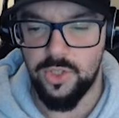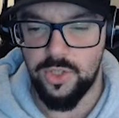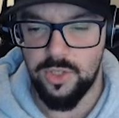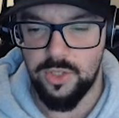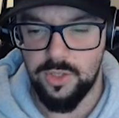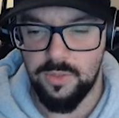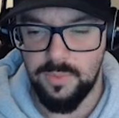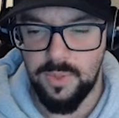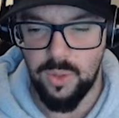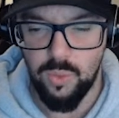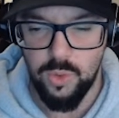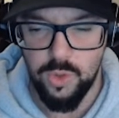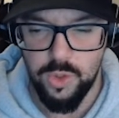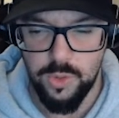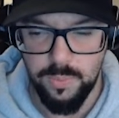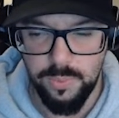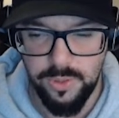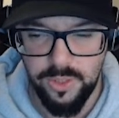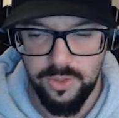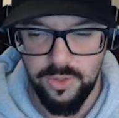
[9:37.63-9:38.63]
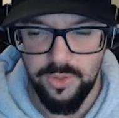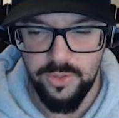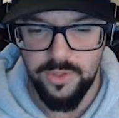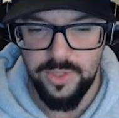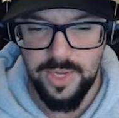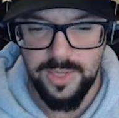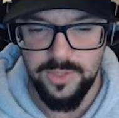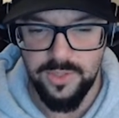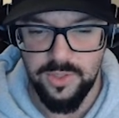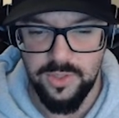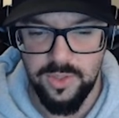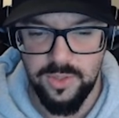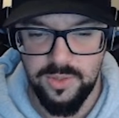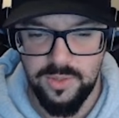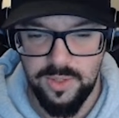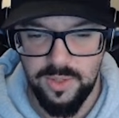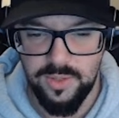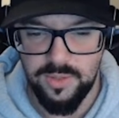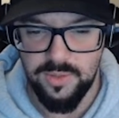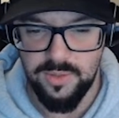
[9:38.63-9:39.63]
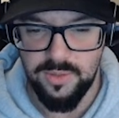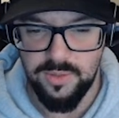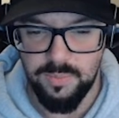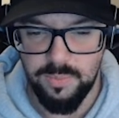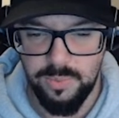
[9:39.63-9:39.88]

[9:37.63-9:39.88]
system that rewards players as good citizens.